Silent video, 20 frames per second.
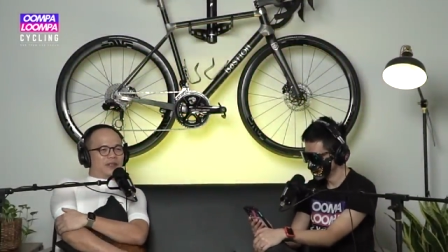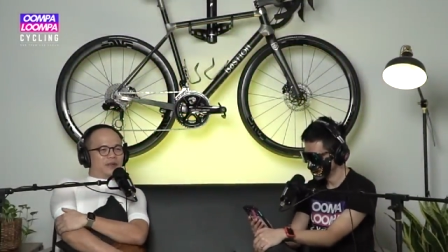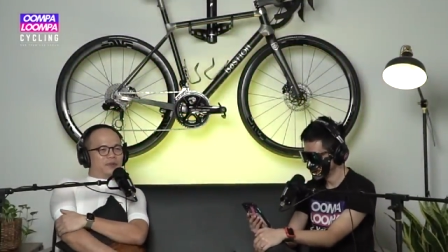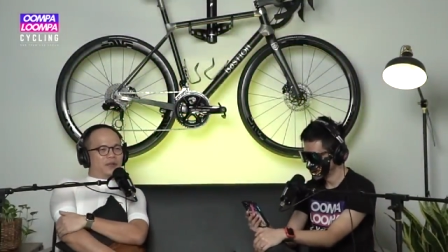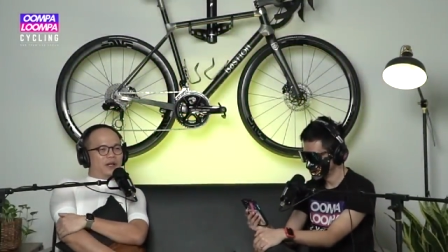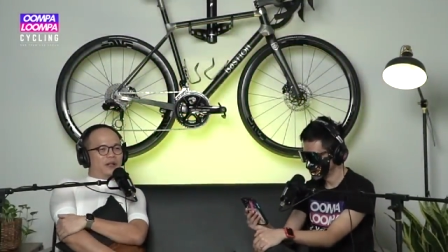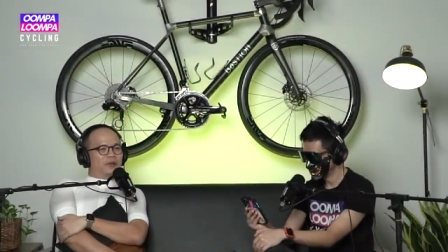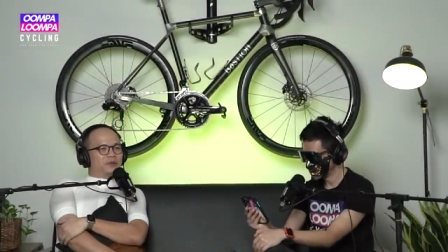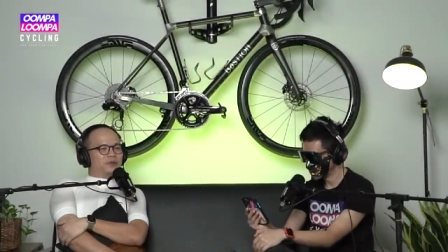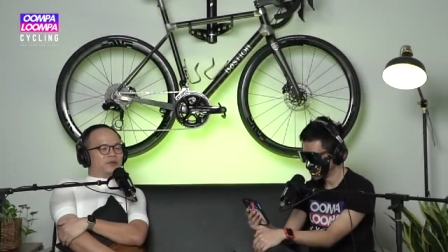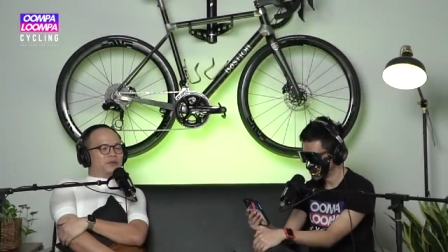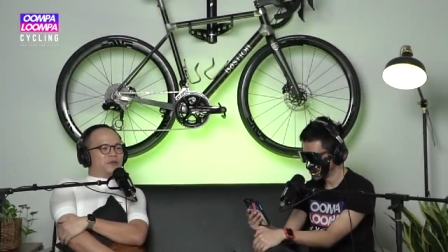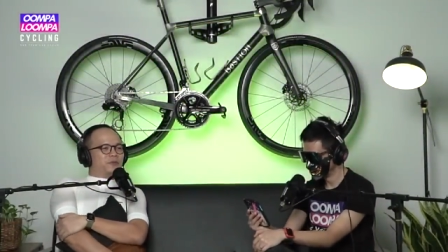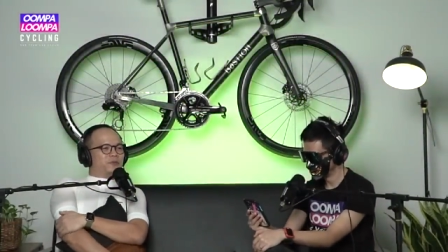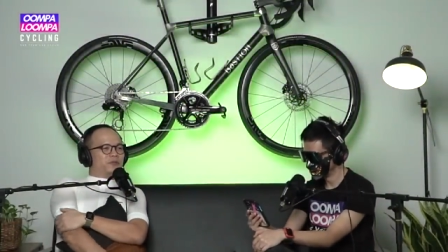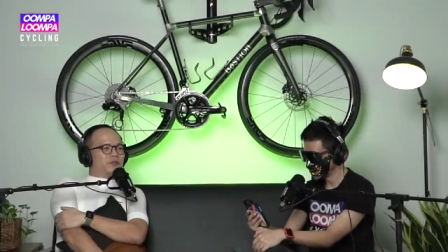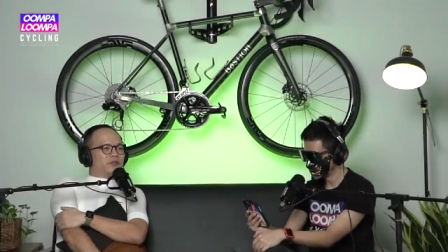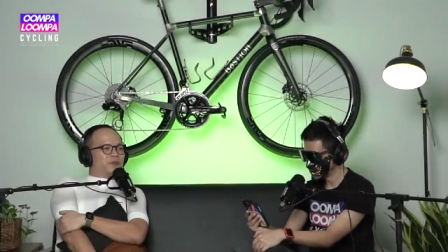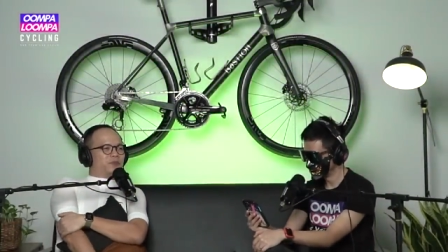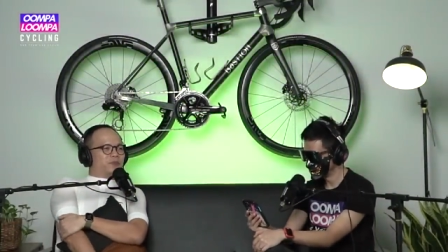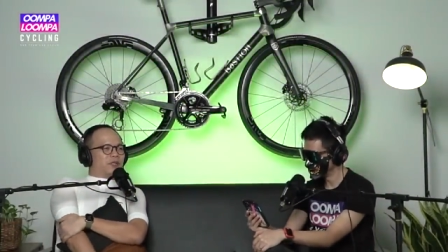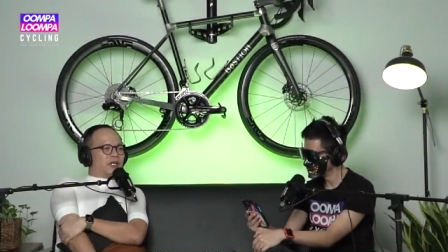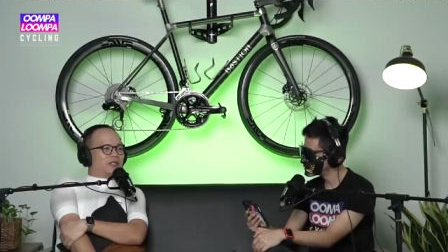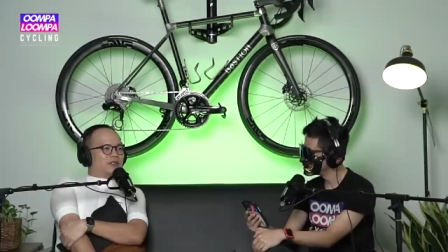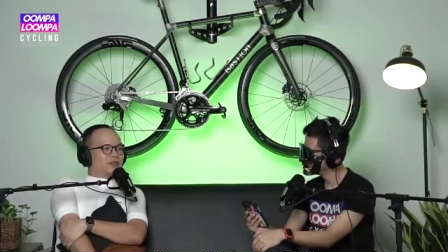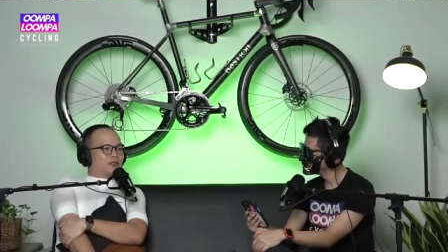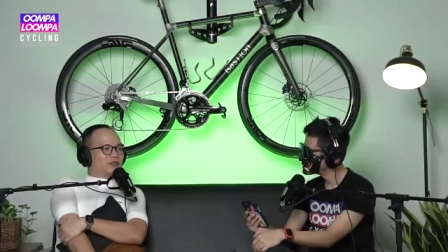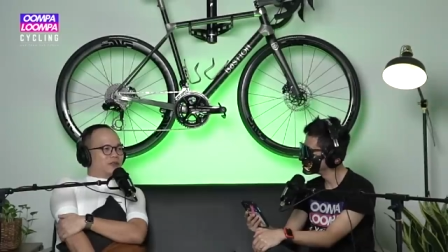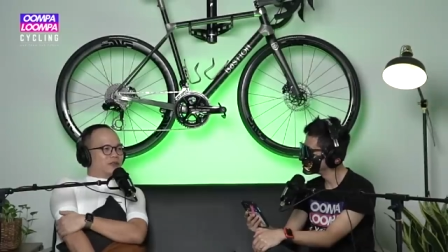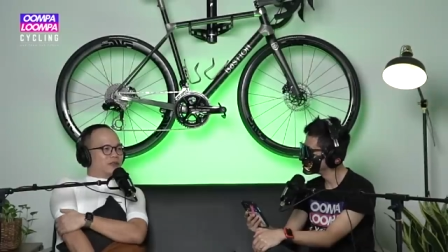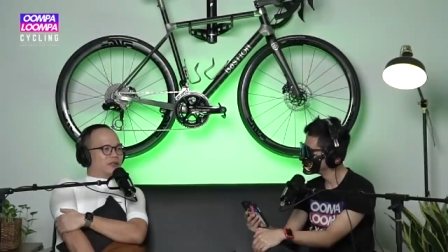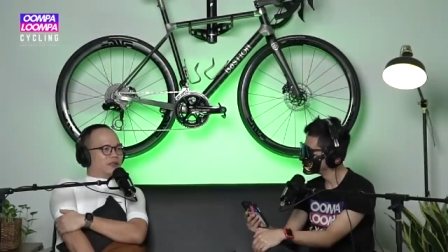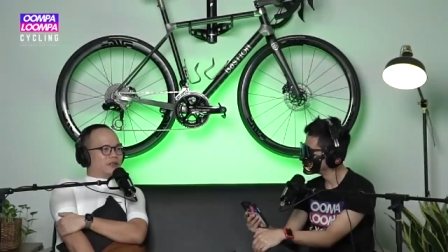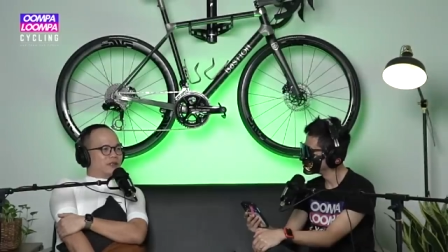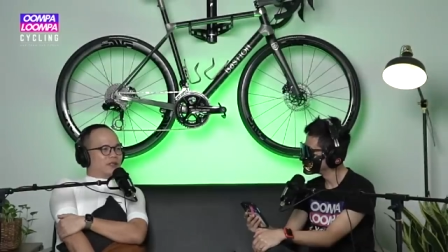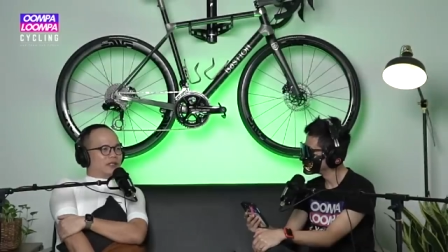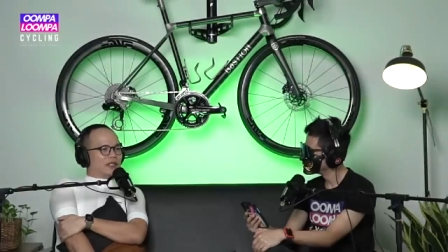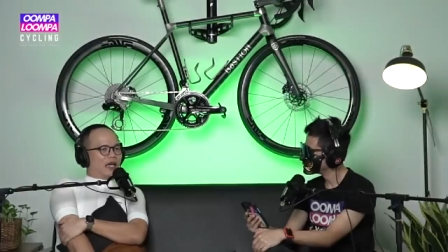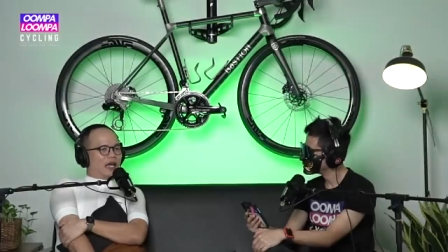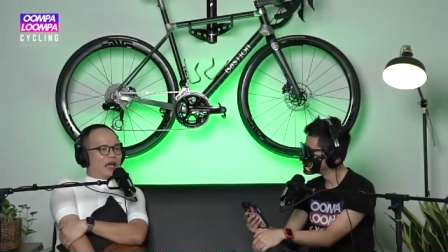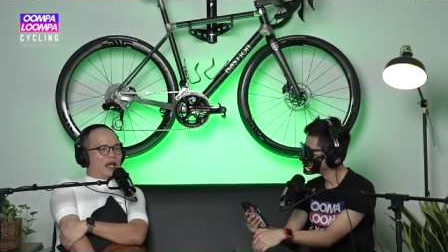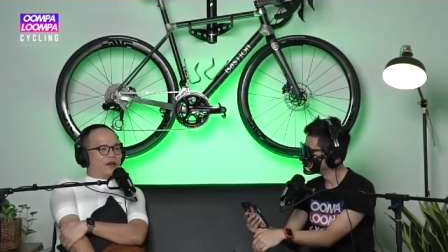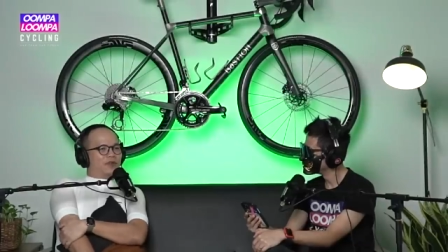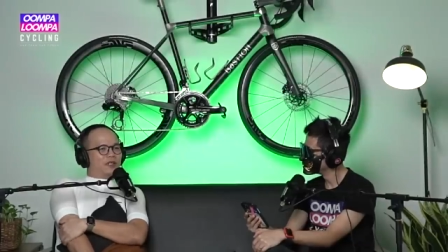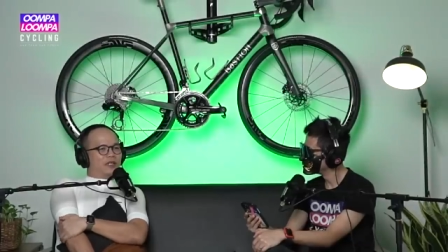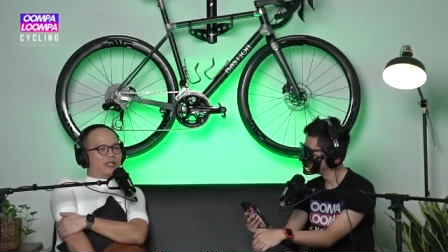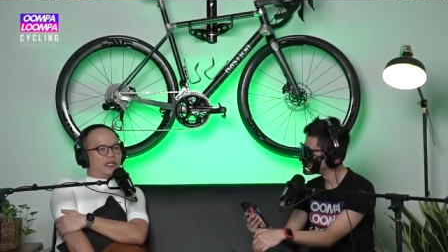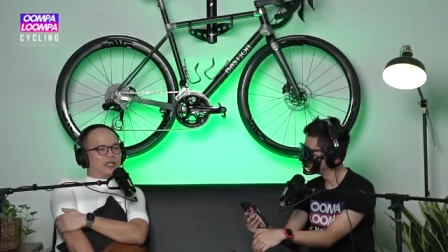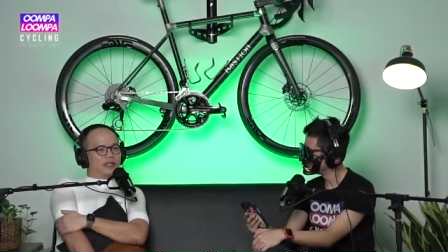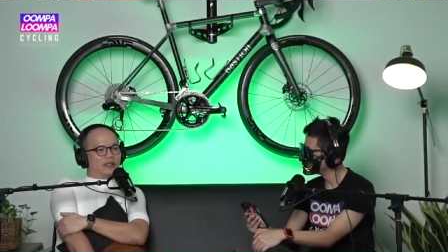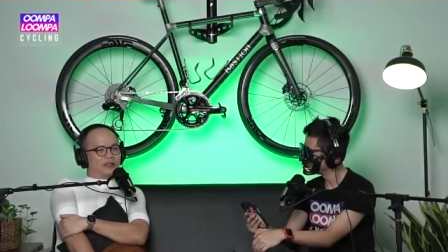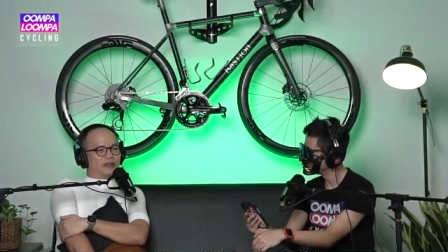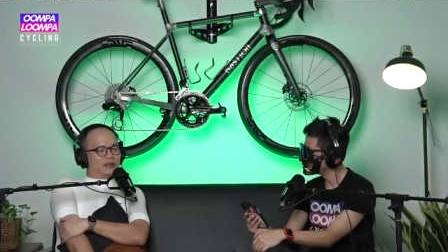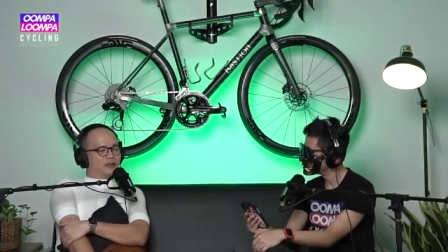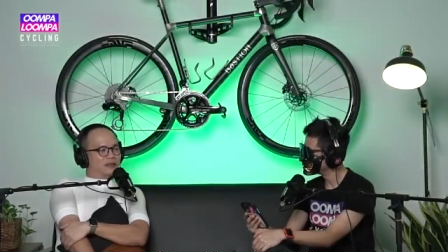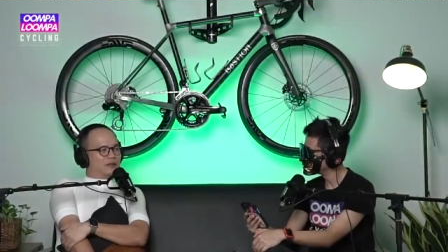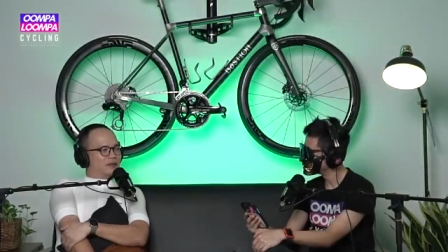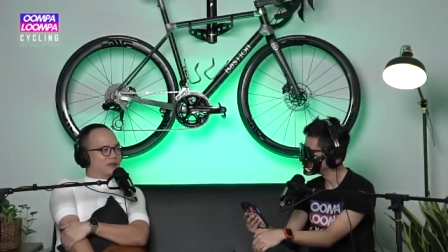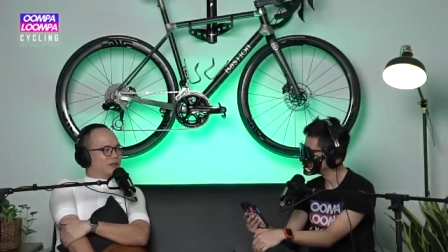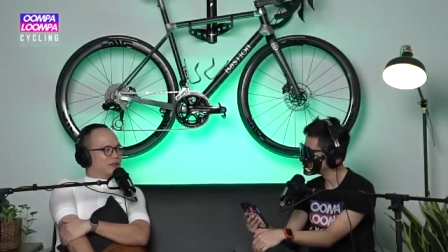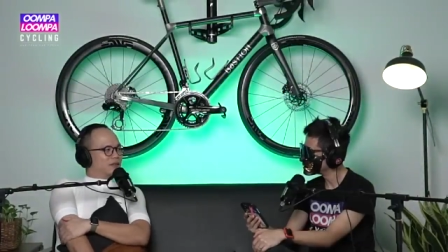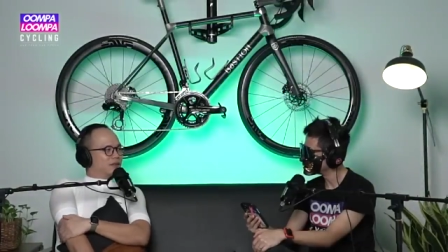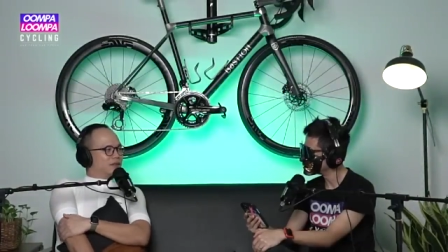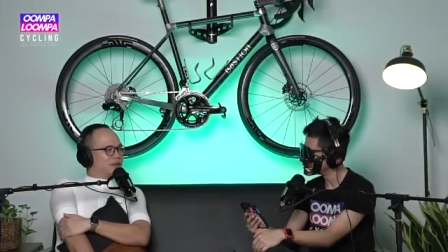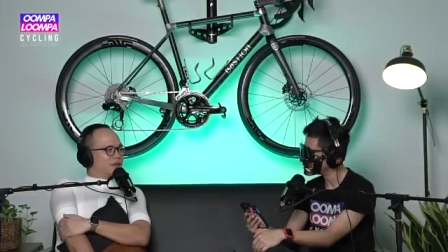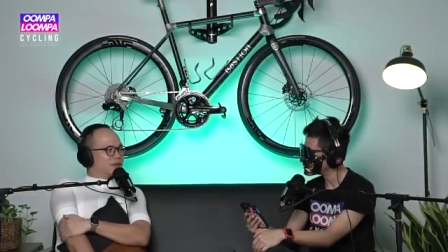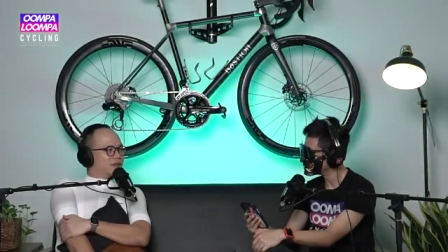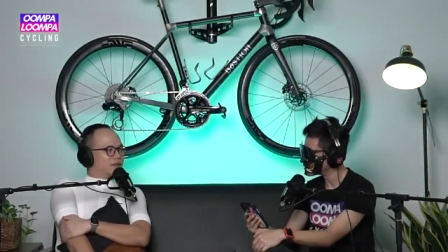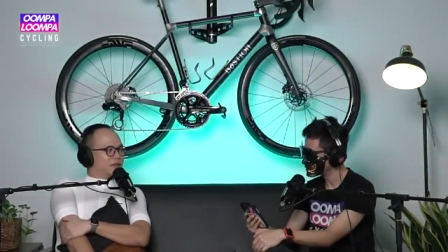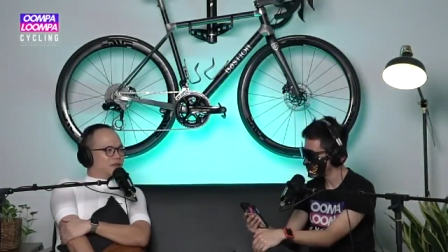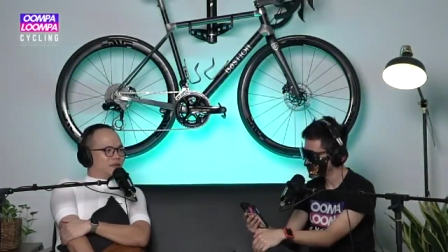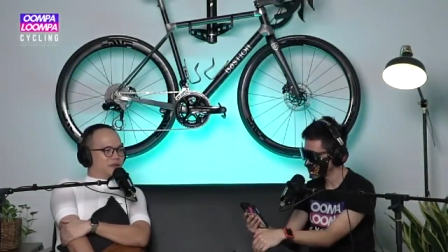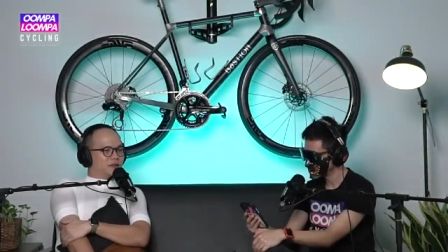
How do you put a price on everything? Mm.